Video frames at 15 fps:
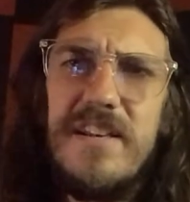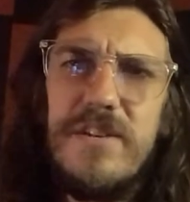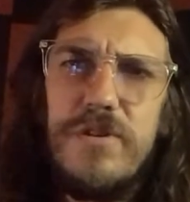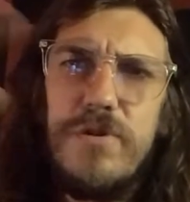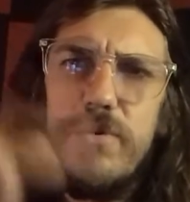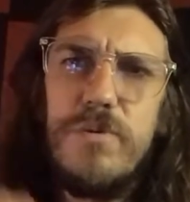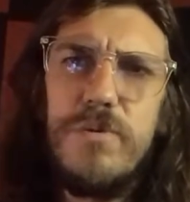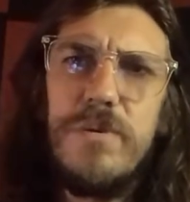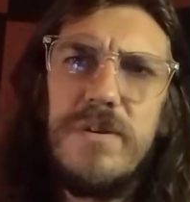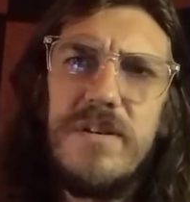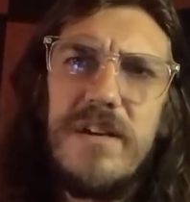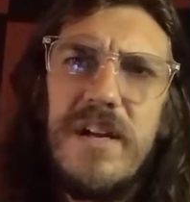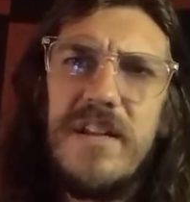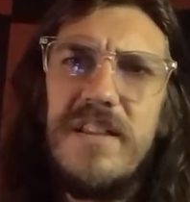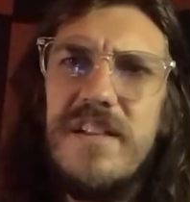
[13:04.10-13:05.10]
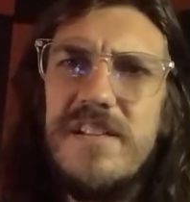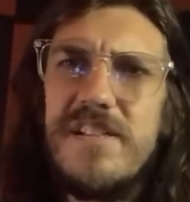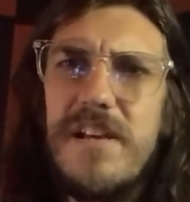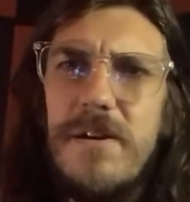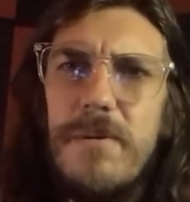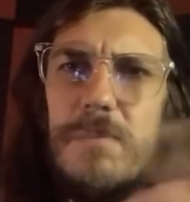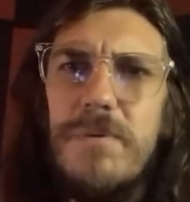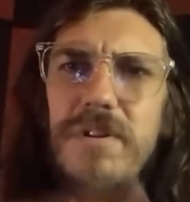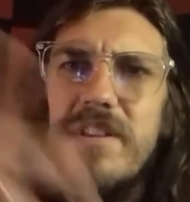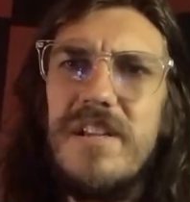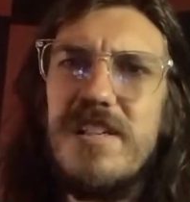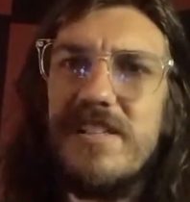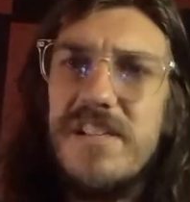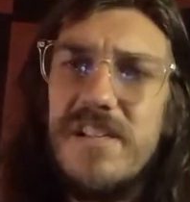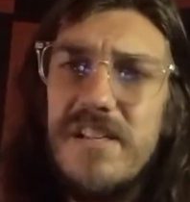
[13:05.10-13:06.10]
to take these out and put
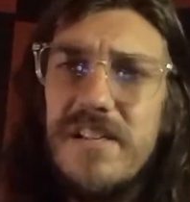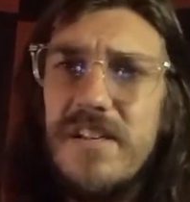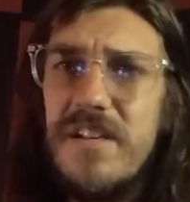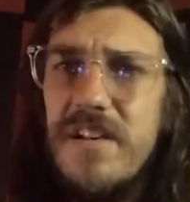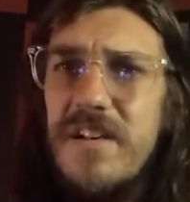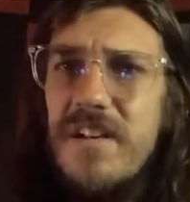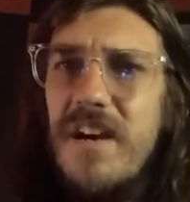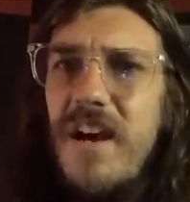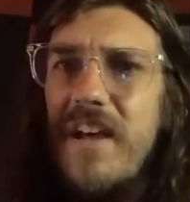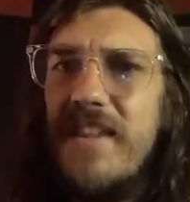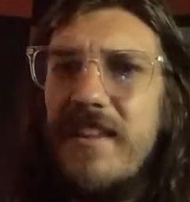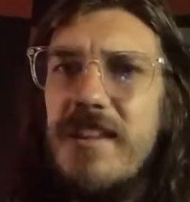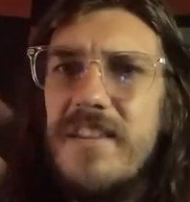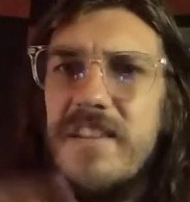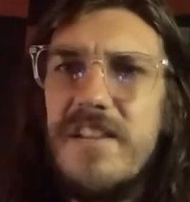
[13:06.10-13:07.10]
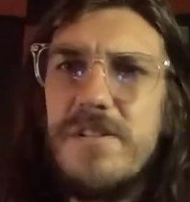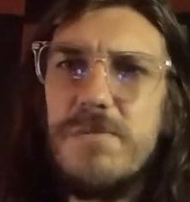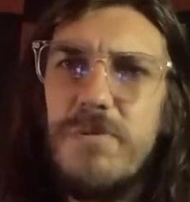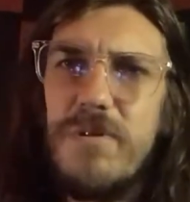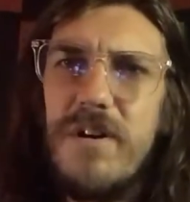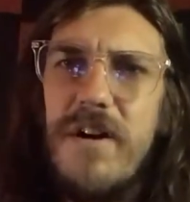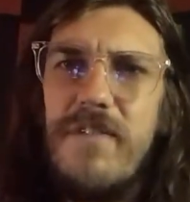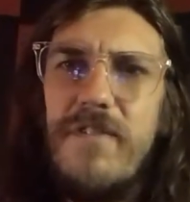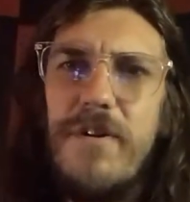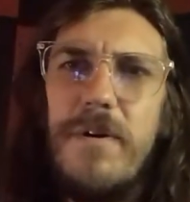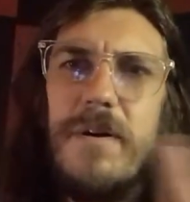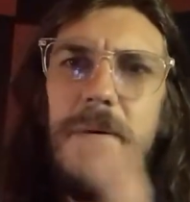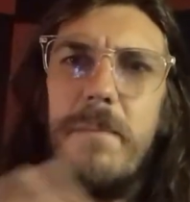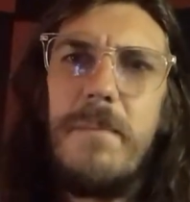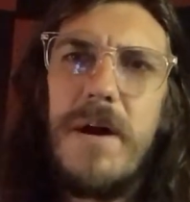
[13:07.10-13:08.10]
these in, and then this will
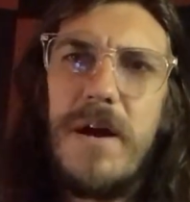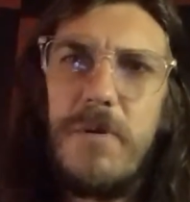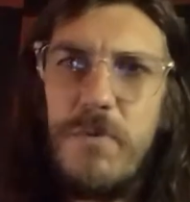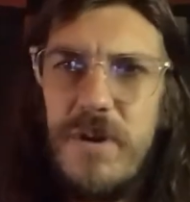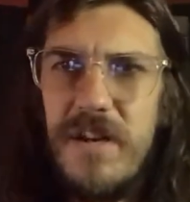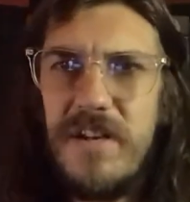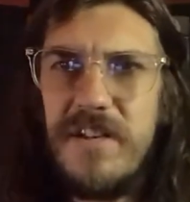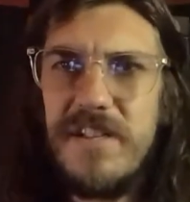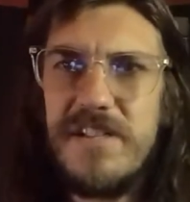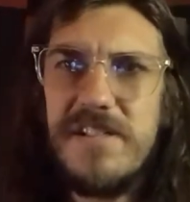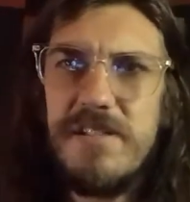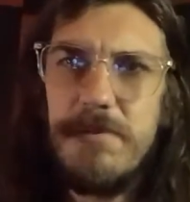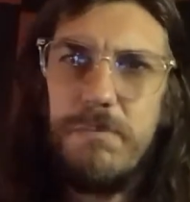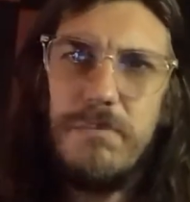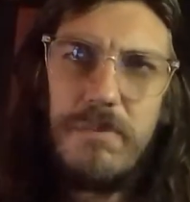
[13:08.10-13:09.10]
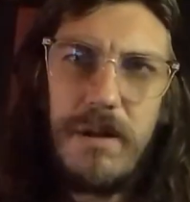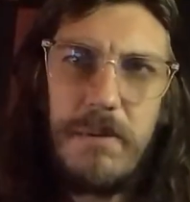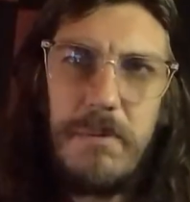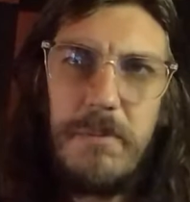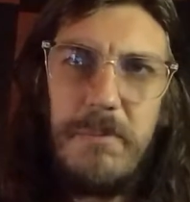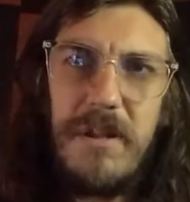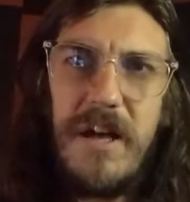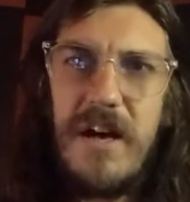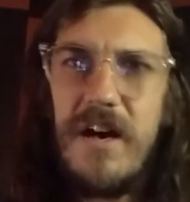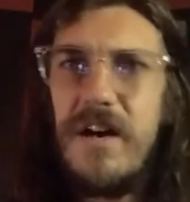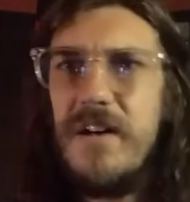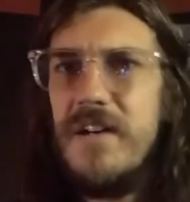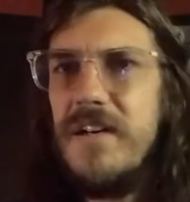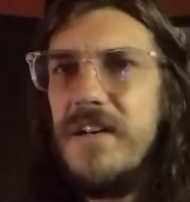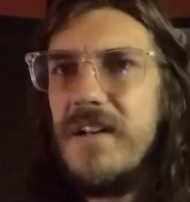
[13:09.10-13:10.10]
cover my weakness, blah, blah, blah,
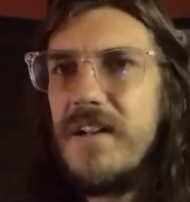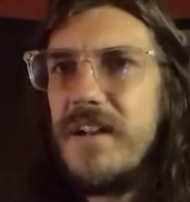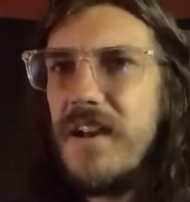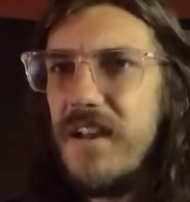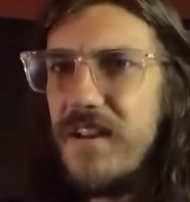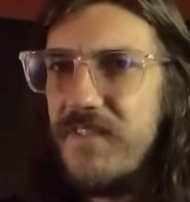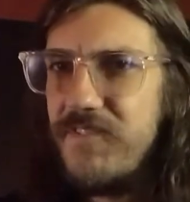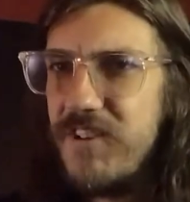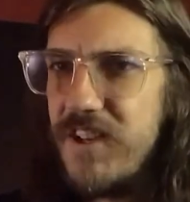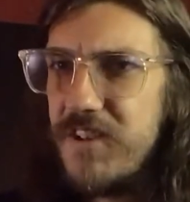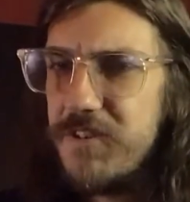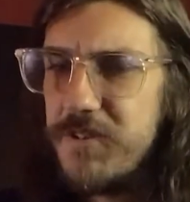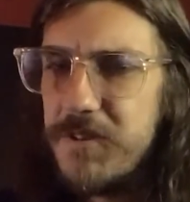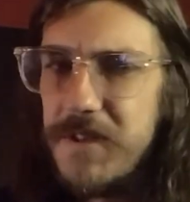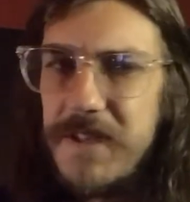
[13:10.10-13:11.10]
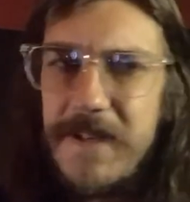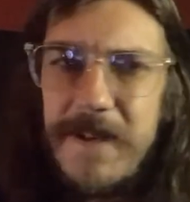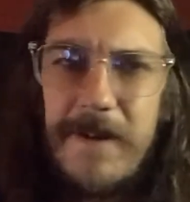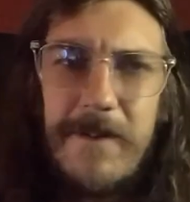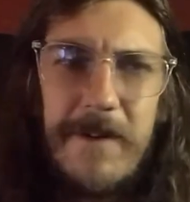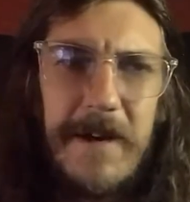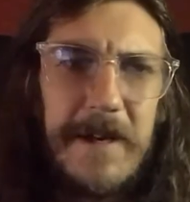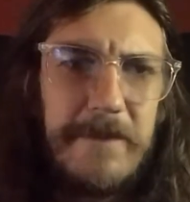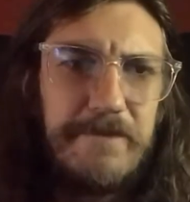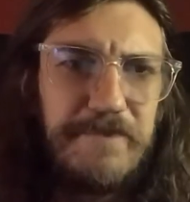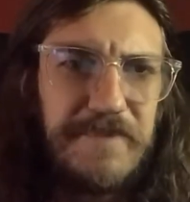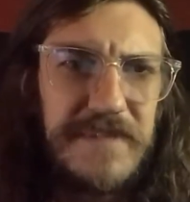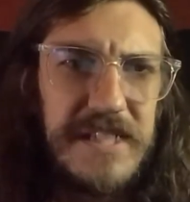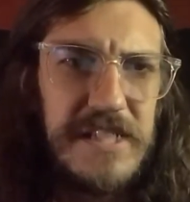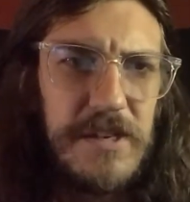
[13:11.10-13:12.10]
kind of deal, right?
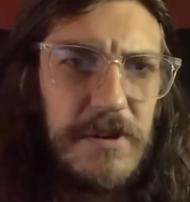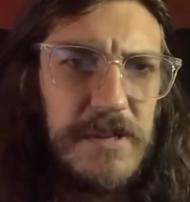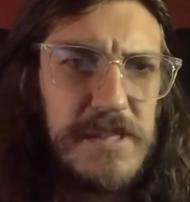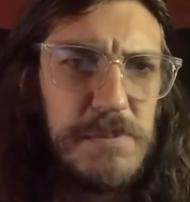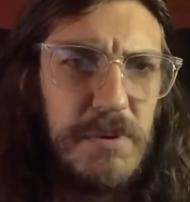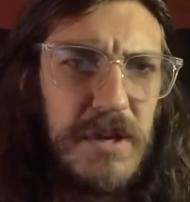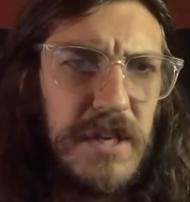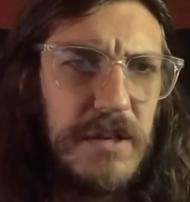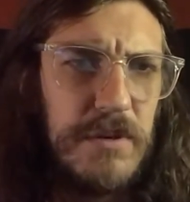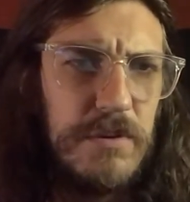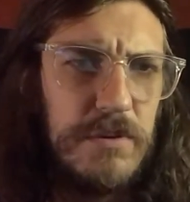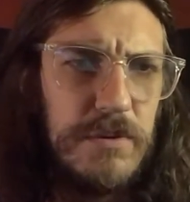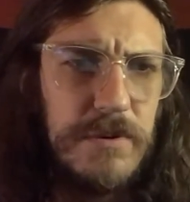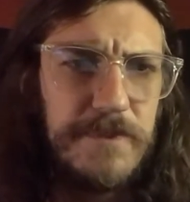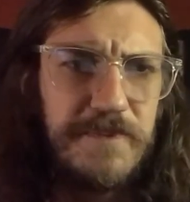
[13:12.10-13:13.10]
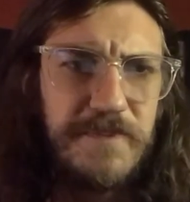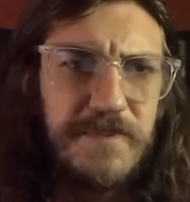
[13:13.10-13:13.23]
So it's pretty cool.